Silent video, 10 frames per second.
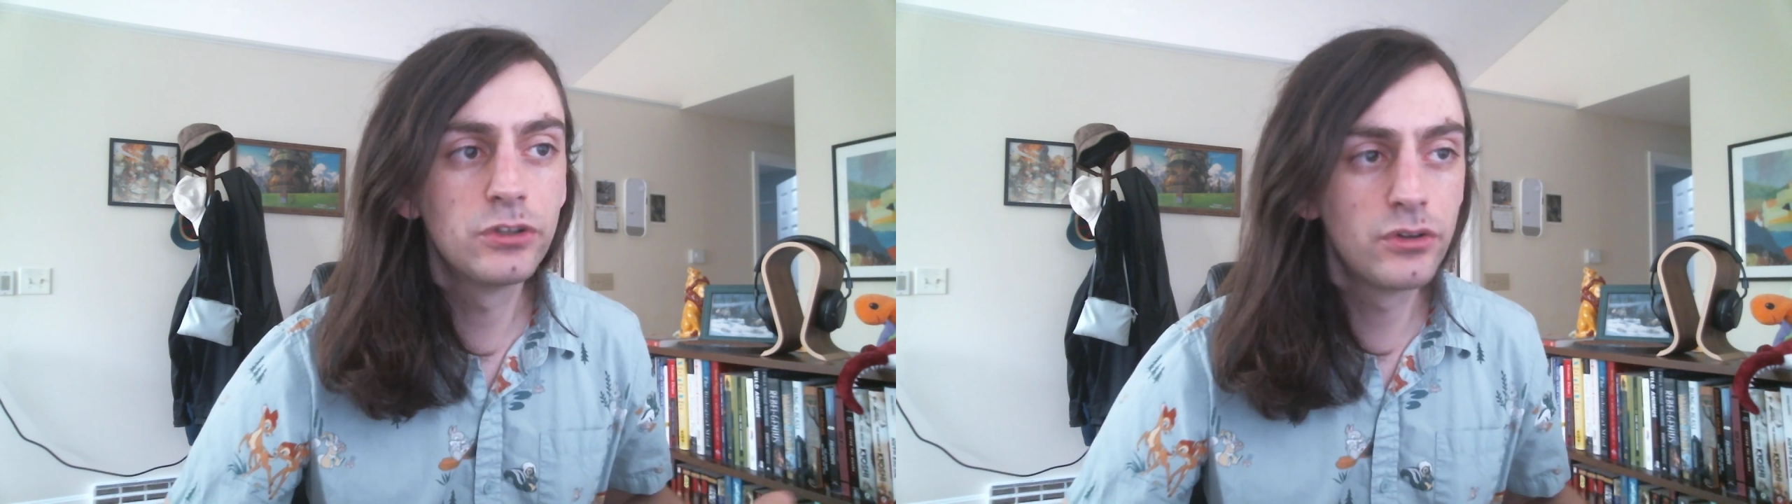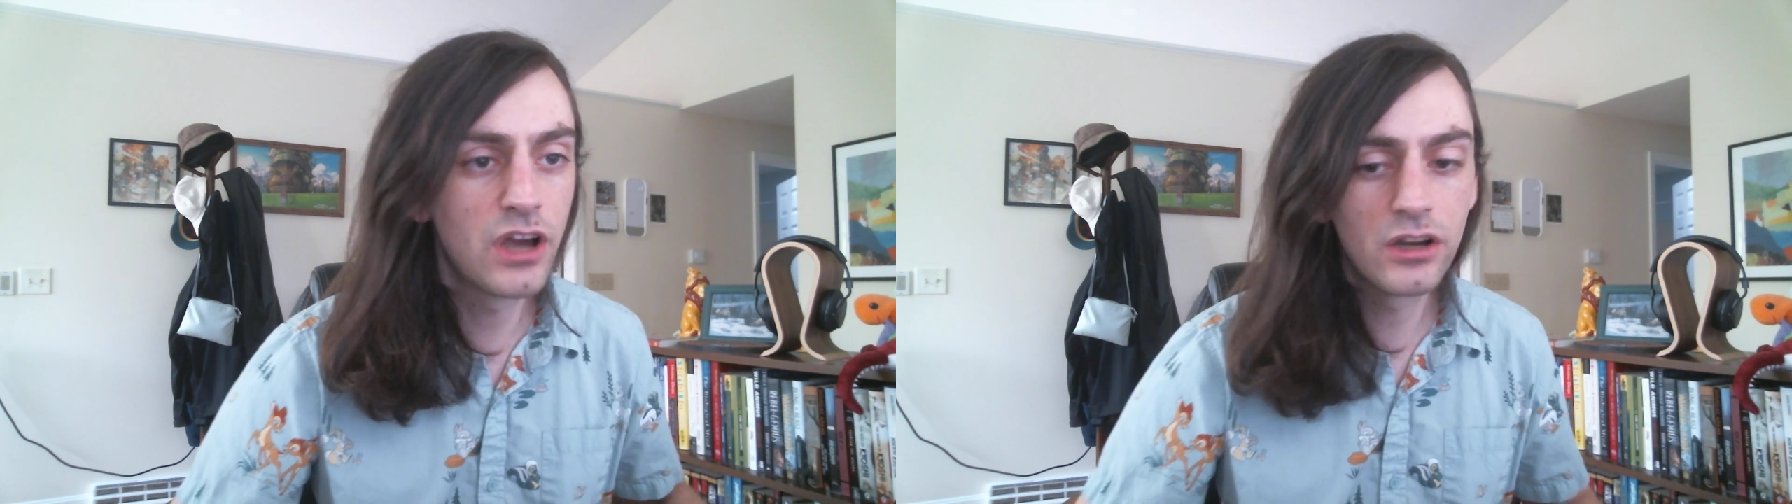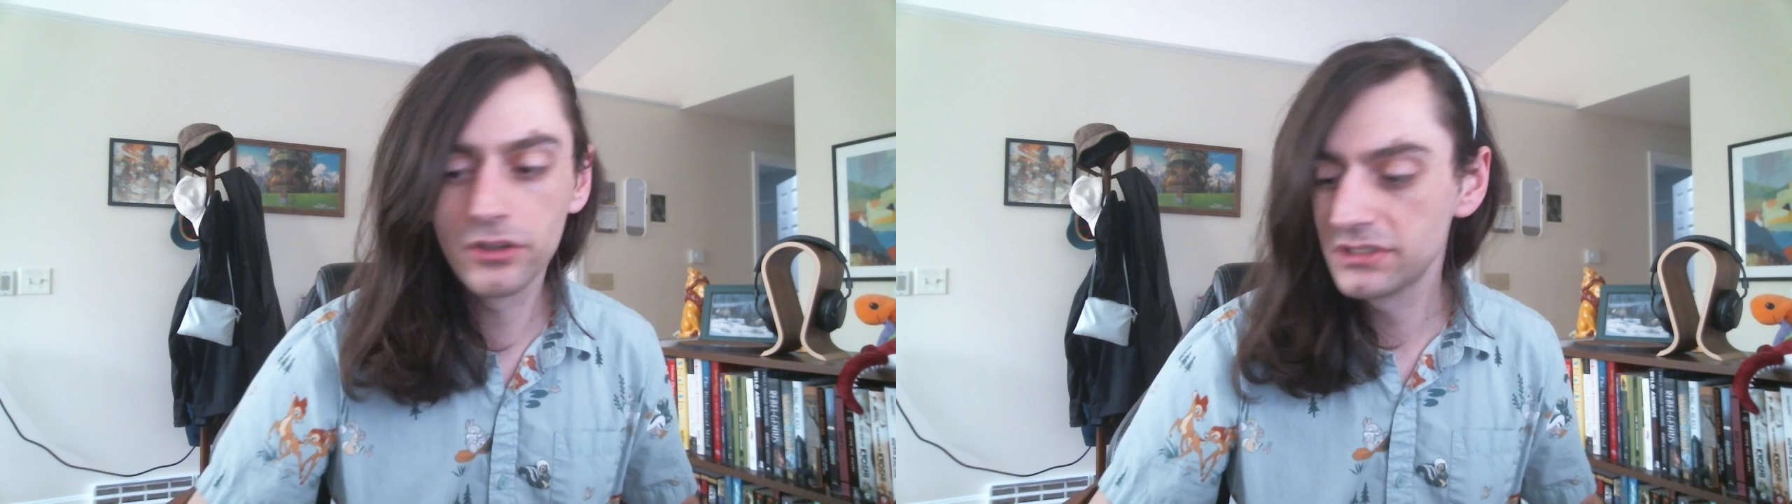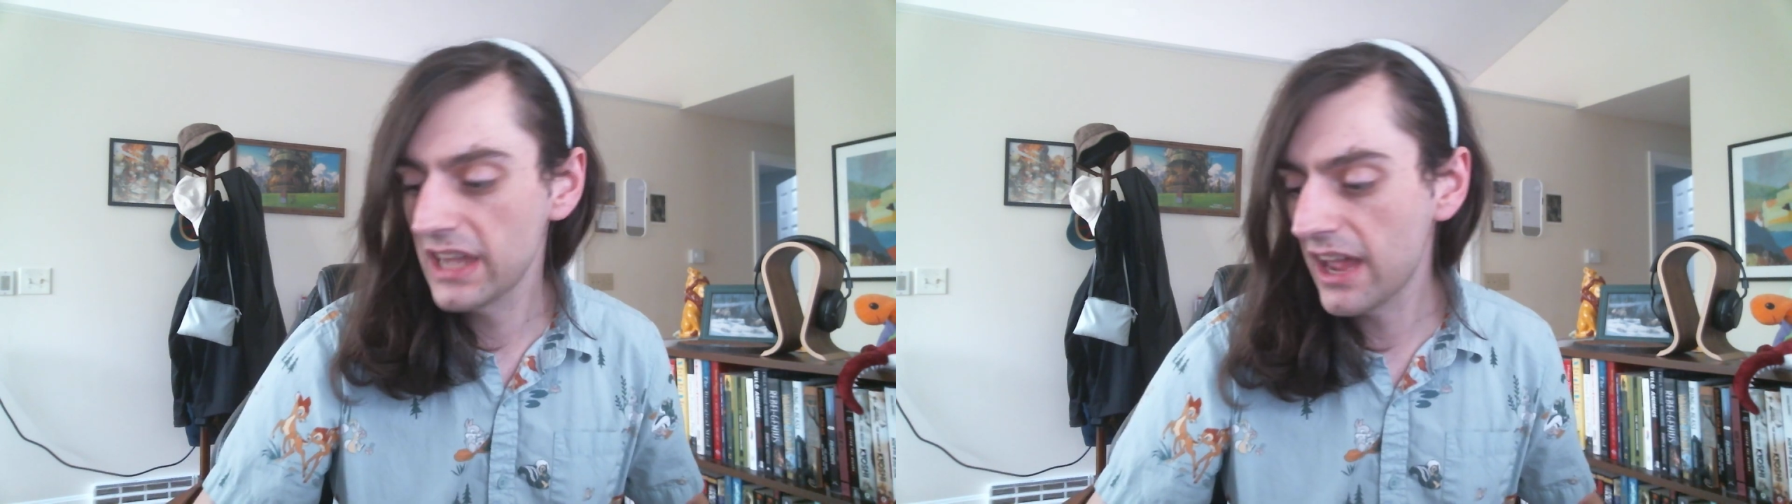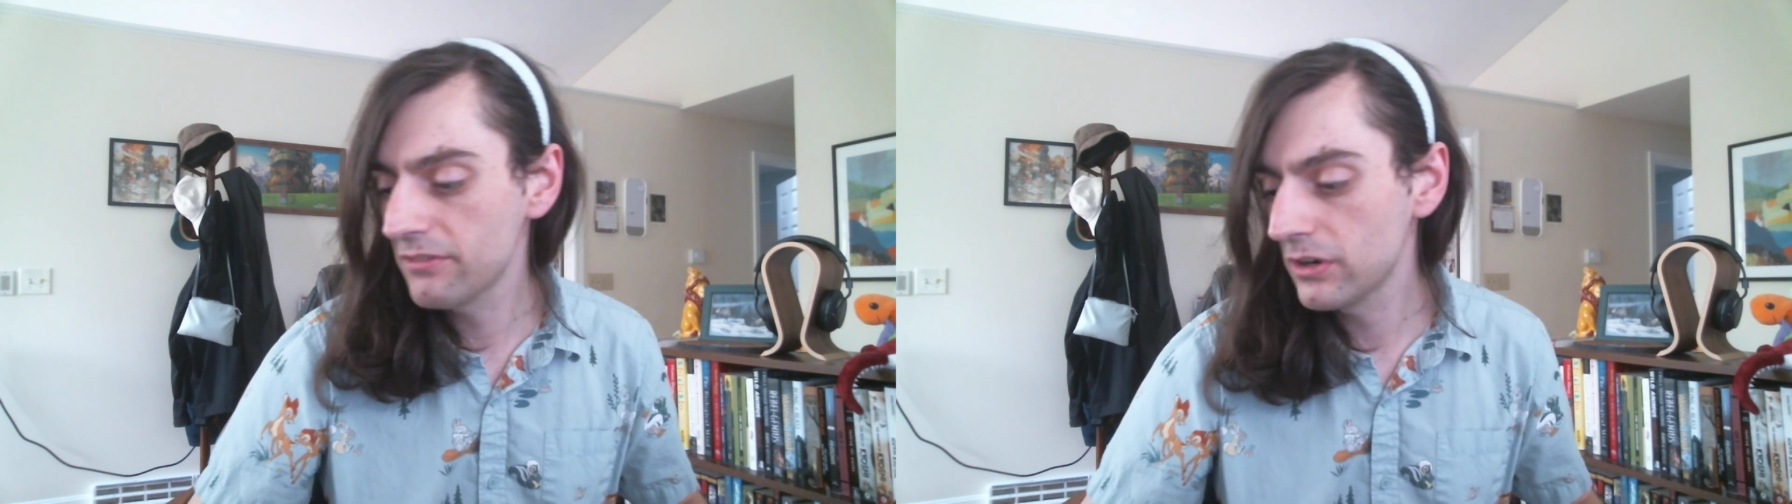Dodongo's
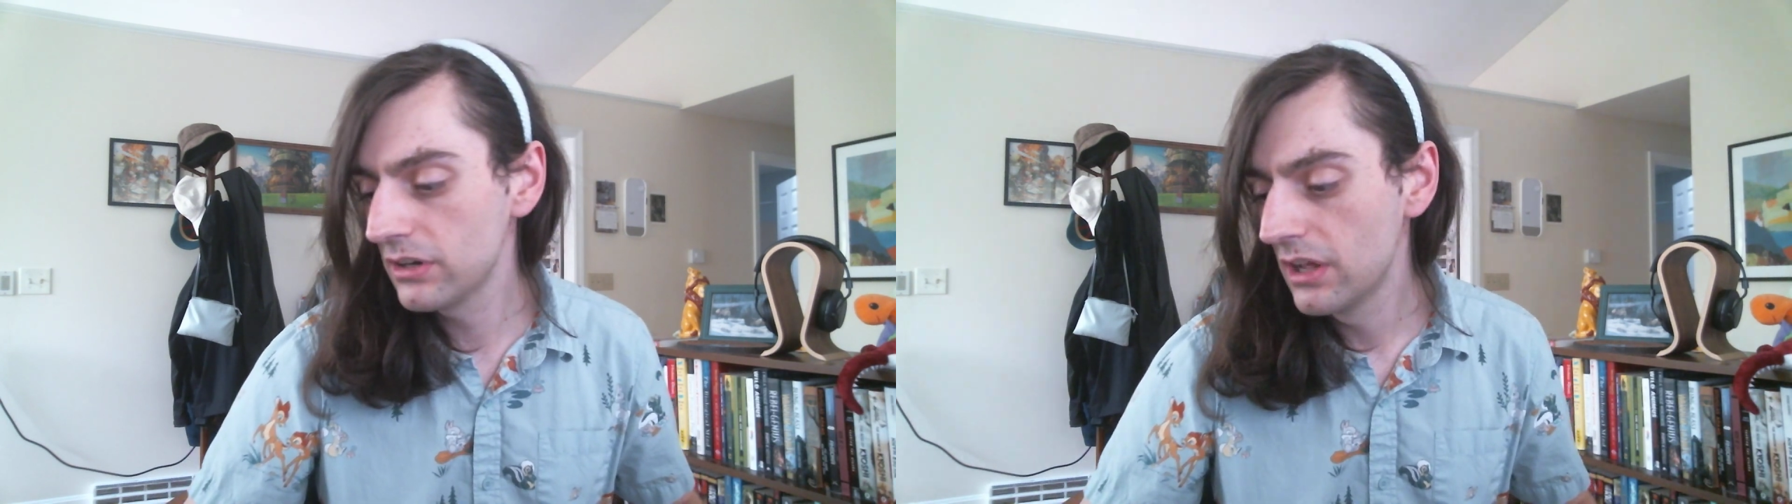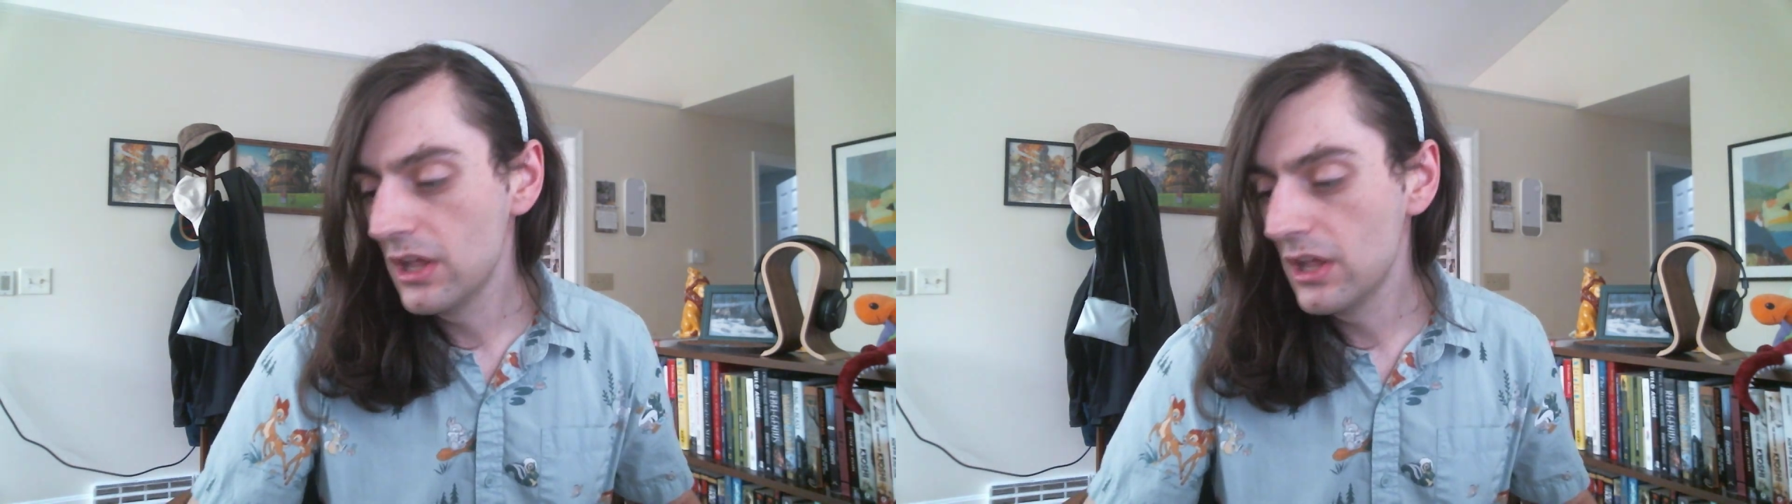Cavern,